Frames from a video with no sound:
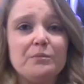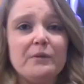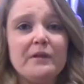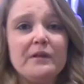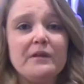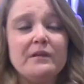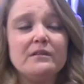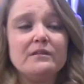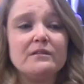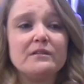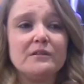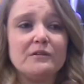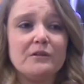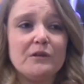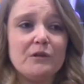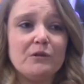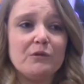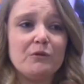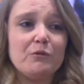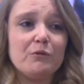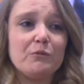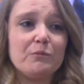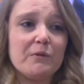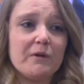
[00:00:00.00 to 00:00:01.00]
please
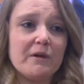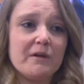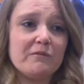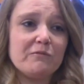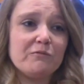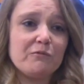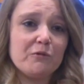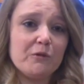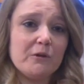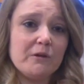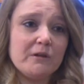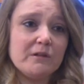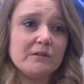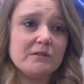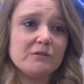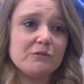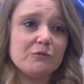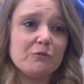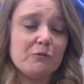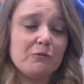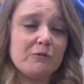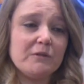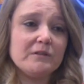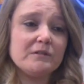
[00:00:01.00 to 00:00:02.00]
continue to pray for us
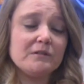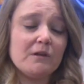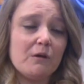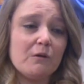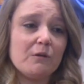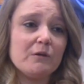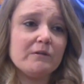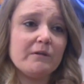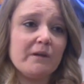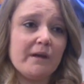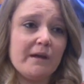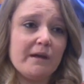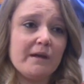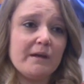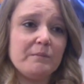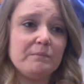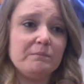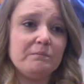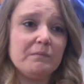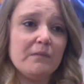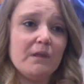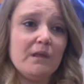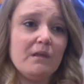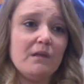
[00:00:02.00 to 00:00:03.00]
through this hard
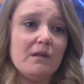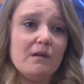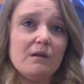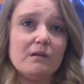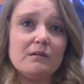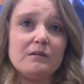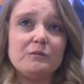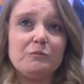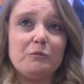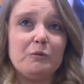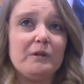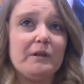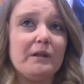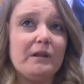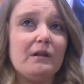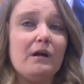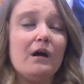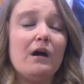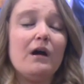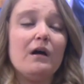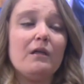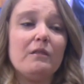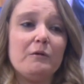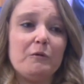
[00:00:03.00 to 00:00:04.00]
time because we need
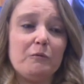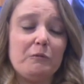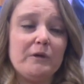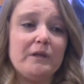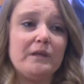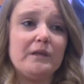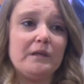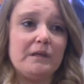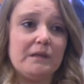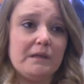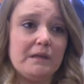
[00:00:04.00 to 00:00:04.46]
all that we can